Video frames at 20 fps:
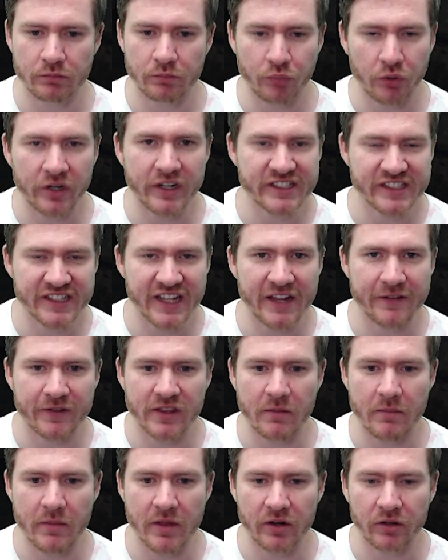pretty safe
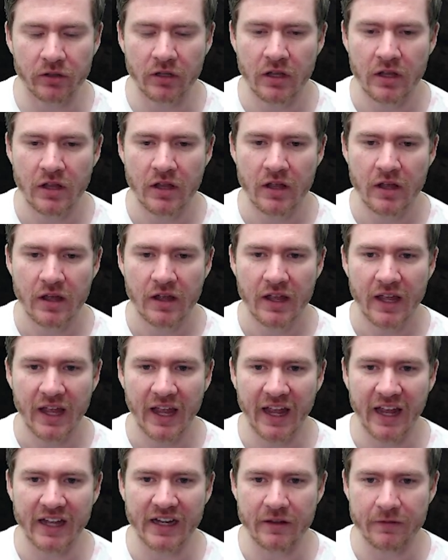in the middle,
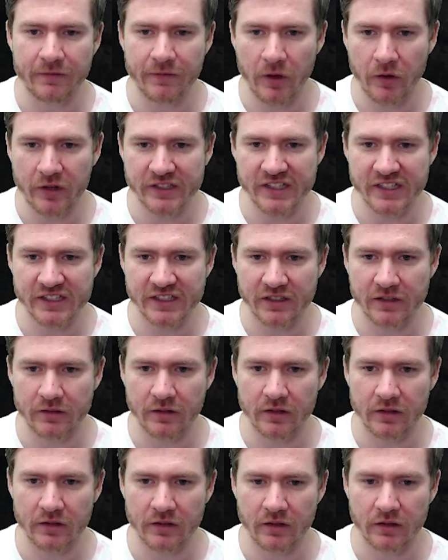and he focuses
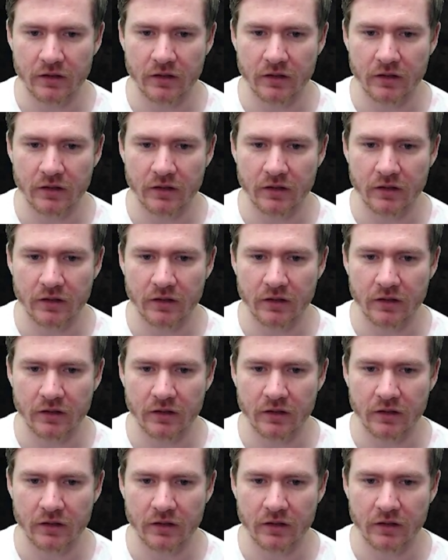the